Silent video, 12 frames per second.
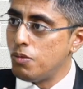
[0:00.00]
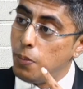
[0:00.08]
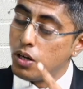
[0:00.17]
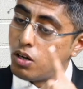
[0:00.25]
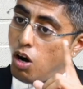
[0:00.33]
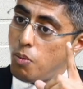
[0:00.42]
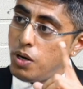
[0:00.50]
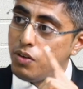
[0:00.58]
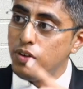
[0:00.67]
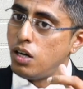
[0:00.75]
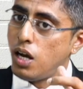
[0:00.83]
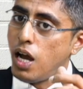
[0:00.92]
Government
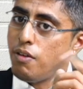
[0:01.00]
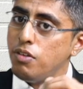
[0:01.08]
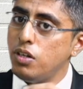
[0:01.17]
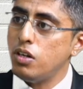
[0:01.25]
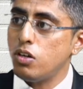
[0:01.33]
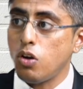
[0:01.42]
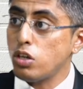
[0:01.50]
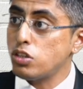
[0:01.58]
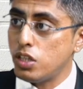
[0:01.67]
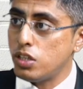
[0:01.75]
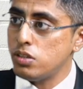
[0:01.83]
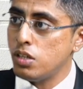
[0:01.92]
will have
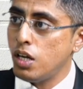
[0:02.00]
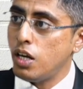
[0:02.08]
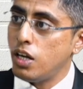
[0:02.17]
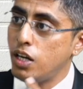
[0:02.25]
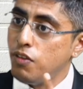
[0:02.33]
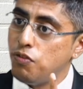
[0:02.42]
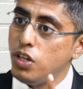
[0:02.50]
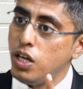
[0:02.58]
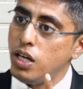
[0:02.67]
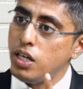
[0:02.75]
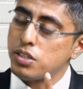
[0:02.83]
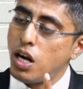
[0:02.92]
losses if they
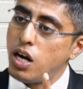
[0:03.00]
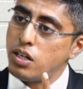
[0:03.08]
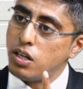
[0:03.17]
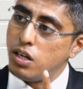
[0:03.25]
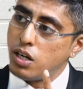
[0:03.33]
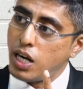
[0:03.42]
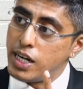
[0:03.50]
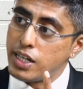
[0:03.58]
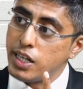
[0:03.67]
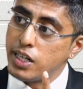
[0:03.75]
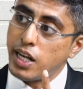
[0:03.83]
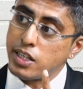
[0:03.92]
start collecting
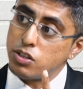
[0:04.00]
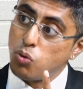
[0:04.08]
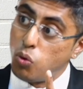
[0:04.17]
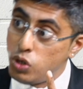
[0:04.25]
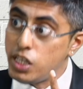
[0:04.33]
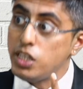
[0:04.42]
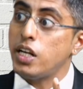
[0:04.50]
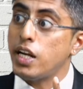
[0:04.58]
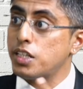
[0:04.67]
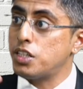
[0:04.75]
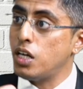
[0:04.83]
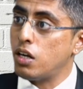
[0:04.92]
taxes only in the
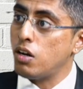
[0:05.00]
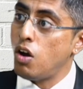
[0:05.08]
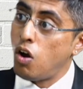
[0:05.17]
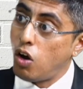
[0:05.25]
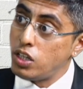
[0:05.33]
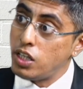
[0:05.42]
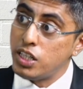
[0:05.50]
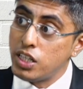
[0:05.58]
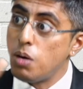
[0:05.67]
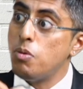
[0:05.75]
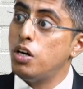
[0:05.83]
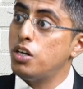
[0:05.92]
next year on the income
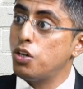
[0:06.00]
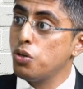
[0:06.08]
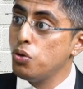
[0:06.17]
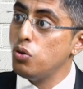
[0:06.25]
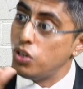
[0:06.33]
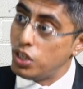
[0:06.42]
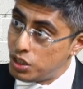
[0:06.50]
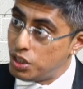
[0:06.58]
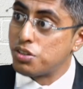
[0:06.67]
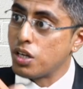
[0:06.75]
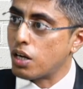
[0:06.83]
earned to you this year.